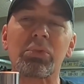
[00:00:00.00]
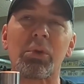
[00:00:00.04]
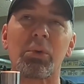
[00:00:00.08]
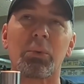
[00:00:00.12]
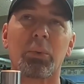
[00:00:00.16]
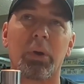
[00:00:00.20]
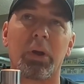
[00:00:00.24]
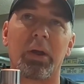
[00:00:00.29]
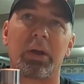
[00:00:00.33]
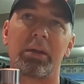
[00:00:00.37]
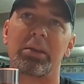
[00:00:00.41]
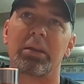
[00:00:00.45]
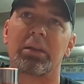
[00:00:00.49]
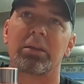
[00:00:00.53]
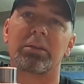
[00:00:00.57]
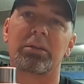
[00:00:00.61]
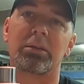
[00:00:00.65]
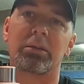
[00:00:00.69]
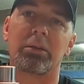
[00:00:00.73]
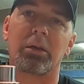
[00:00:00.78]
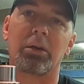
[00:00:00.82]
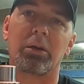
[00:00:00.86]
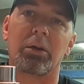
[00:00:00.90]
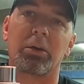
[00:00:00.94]
What I
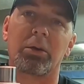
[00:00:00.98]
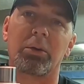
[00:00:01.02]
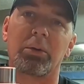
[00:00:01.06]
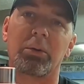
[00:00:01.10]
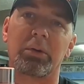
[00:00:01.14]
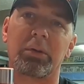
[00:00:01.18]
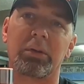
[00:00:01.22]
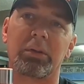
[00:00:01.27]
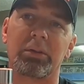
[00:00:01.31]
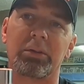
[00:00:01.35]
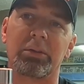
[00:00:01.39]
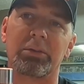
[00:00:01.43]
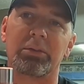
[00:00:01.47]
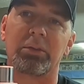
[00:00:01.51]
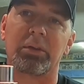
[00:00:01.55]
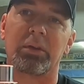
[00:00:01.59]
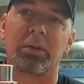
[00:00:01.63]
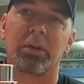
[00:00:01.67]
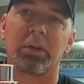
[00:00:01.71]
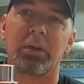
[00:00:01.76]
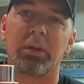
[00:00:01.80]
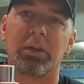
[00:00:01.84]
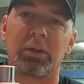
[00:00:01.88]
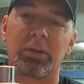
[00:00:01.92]
didn't know is,
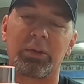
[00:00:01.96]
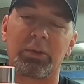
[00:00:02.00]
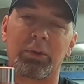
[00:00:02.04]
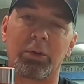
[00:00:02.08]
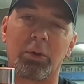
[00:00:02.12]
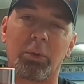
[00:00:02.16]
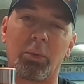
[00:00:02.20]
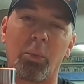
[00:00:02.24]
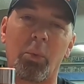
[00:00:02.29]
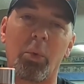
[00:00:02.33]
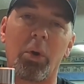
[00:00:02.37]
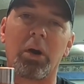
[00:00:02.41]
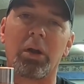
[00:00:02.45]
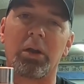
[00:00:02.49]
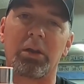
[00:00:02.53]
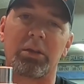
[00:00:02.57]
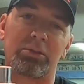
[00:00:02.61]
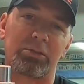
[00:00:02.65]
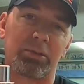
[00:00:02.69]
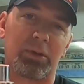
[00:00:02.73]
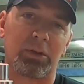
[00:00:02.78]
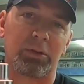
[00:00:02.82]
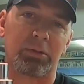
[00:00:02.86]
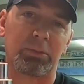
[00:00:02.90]
you know, what
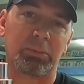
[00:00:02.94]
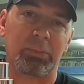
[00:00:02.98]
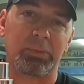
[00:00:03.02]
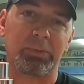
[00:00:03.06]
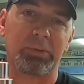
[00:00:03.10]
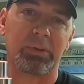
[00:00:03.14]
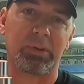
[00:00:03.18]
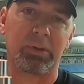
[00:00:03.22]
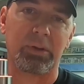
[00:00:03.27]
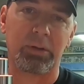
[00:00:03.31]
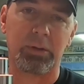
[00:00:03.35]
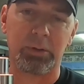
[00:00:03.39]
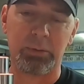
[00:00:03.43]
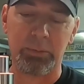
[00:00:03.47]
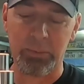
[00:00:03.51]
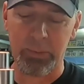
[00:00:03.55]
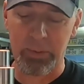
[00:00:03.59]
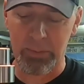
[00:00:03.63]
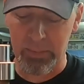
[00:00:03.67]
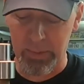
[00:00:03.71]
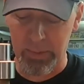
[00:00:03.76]
adjustments needed to be